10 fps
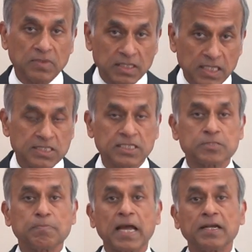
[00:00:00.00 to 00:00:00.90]
This
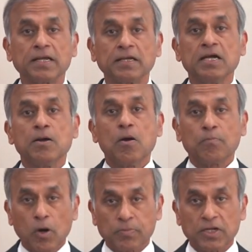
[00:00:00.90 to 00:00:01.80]
expanding
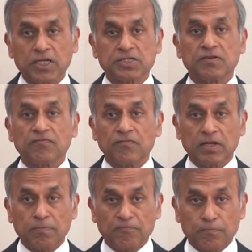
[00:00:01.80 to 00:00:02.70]
population
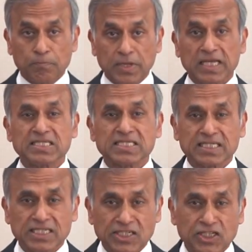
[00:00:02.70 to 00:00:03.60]
will place
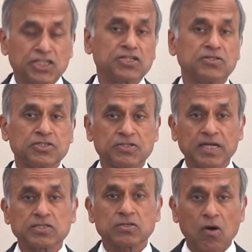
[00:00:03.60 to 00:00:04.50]
additional
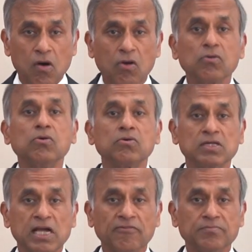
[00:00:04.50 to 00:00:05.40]
stress on local
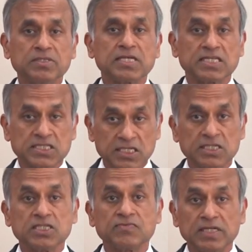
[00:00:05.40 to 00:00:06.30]
governments, as
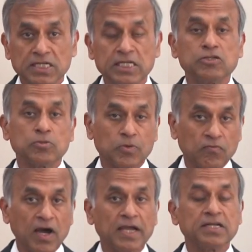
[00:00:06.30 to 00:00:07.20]
cities will need to
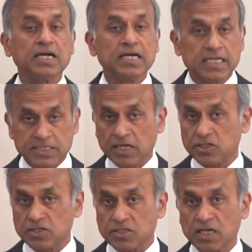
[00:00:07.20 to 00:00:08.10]
provide
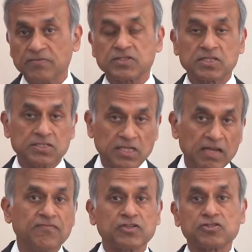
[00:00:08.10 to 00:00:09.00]
essential services,
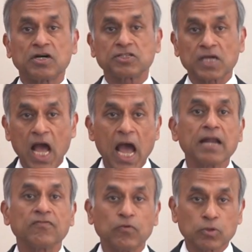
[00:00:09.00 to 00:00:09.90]
infrastructure,
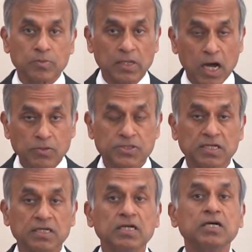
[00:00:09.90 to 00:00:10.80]
and affordable
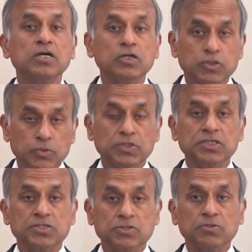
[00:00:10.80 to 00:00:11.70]
housing to
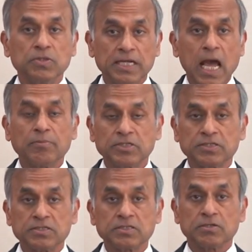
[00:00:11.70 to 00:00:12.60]
these new
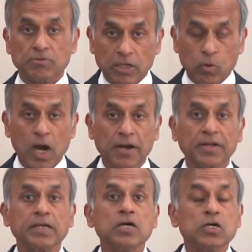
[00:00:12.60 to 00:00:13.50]
inhabitants,
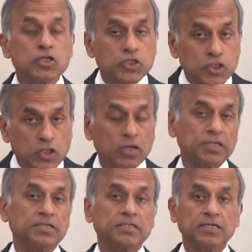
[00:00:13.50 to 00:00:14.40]
requiring
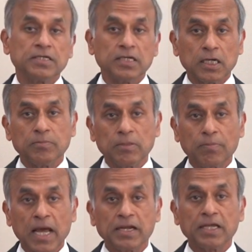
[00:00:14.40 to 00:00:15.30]
solid urban
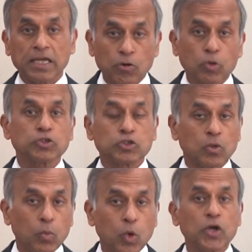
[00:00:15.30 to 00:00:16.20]
planning in order to
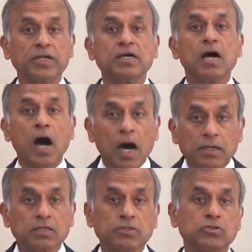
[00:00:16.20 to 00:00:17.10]
avoid
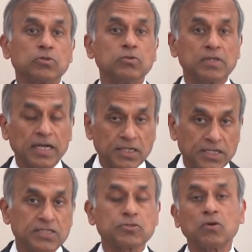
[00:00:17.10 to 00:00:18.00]
uncontrolled and
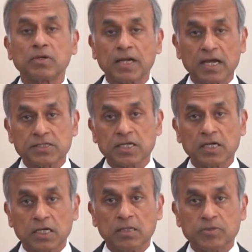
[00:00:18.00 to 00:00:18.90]
disorganized
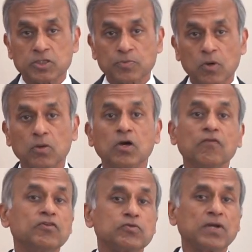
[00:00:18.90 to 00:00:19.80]
urban sprawl,
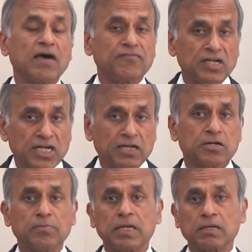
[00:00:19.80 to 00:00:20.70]
which would have
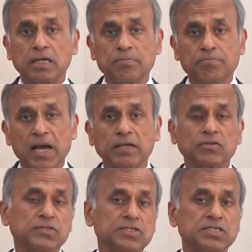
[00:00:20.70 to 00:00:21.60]
detrimental impact
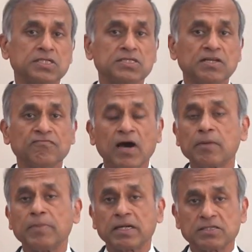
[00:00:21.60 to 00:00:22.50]
on the city's
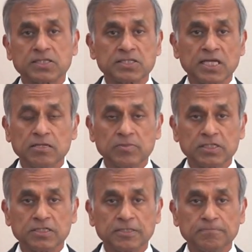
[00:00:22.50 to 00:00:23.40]
environmental sustainability.